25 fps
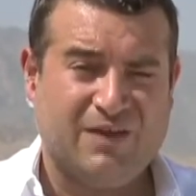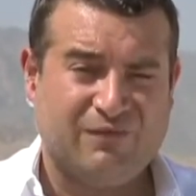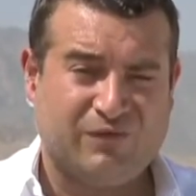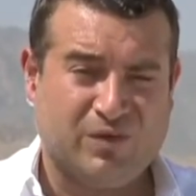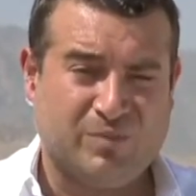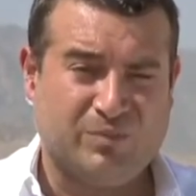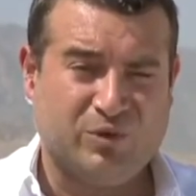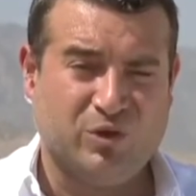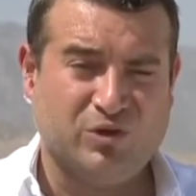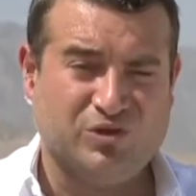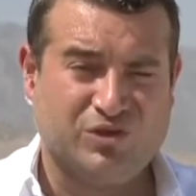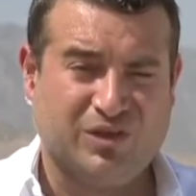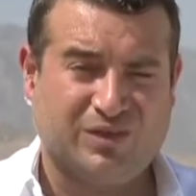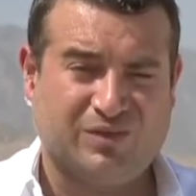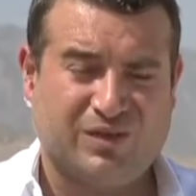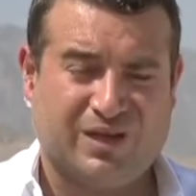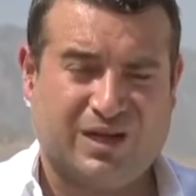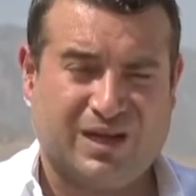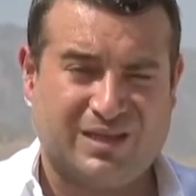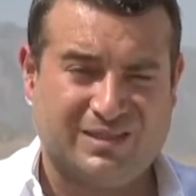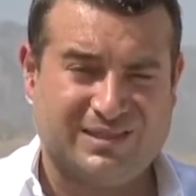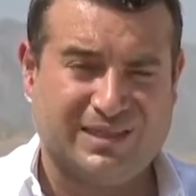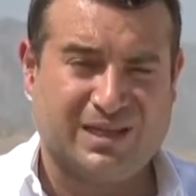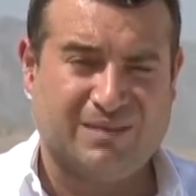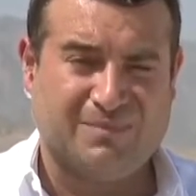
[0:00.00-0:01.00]
from using the
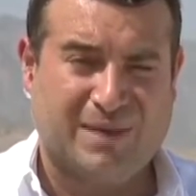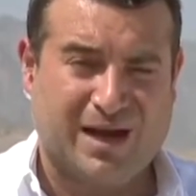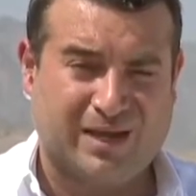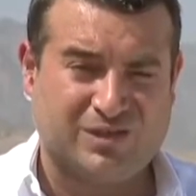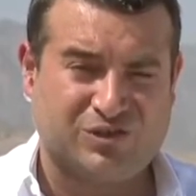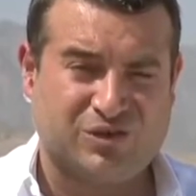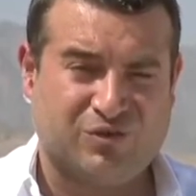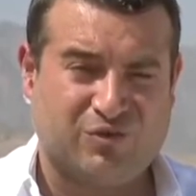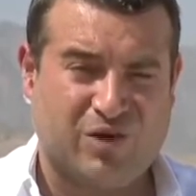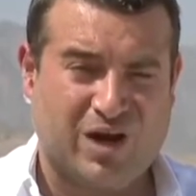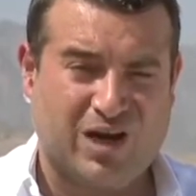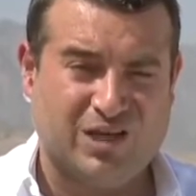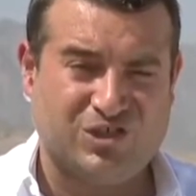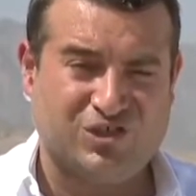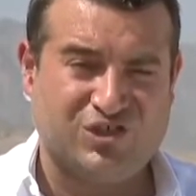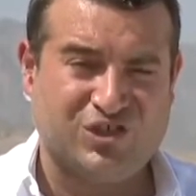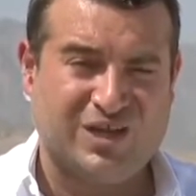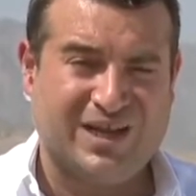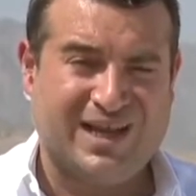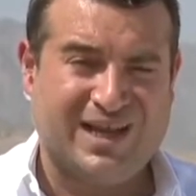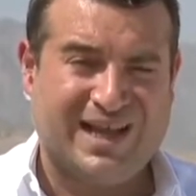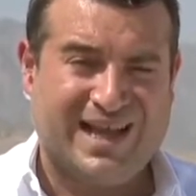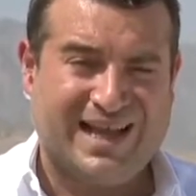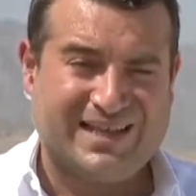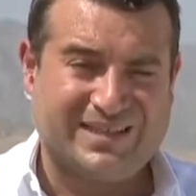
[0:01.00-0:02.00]
Kandil mountain
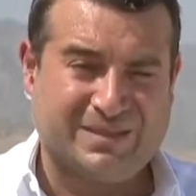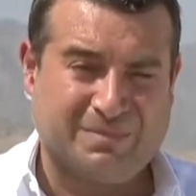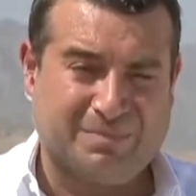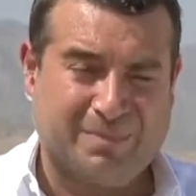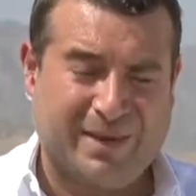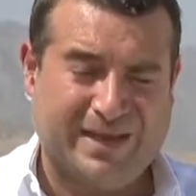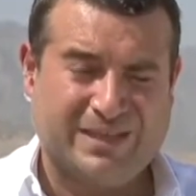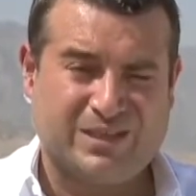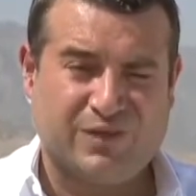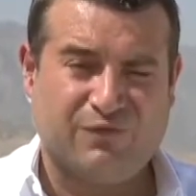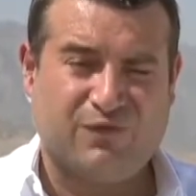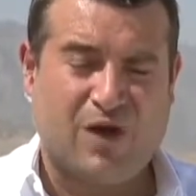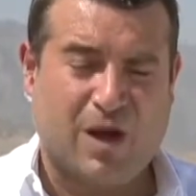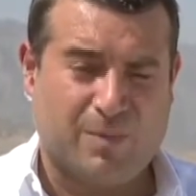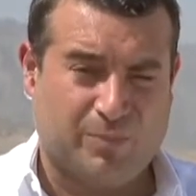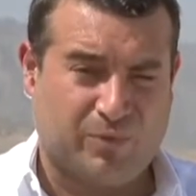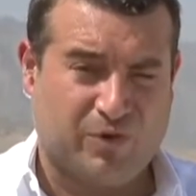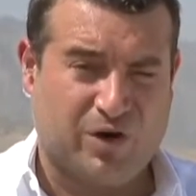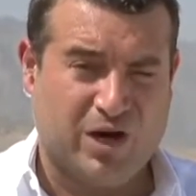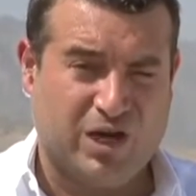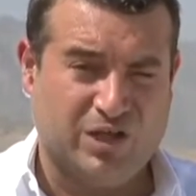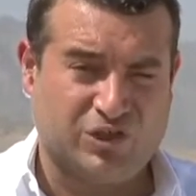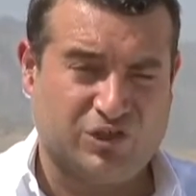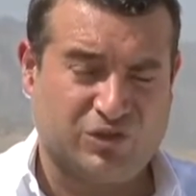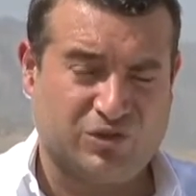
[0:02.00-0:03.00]
range as a base of
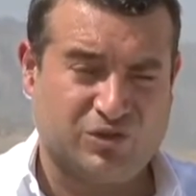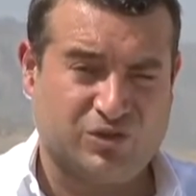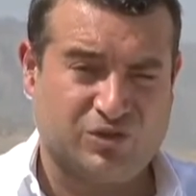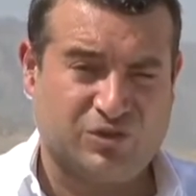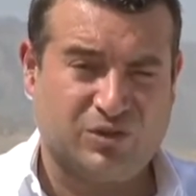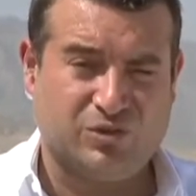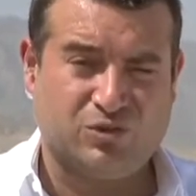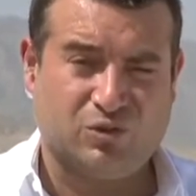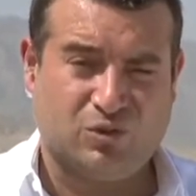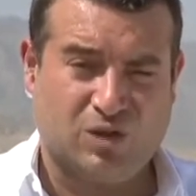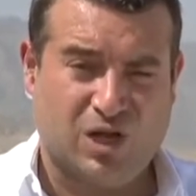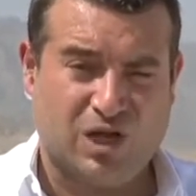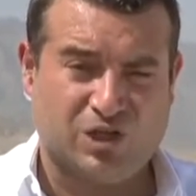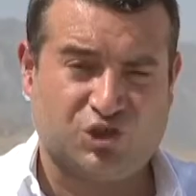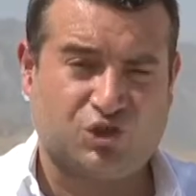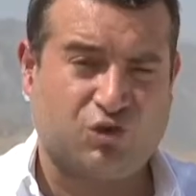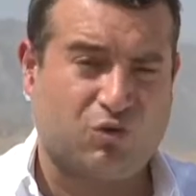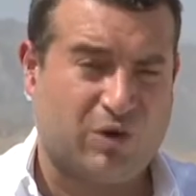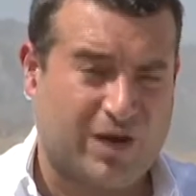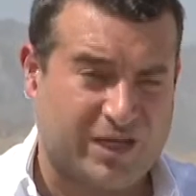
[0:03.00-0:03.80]
operations to launch mm-hmm.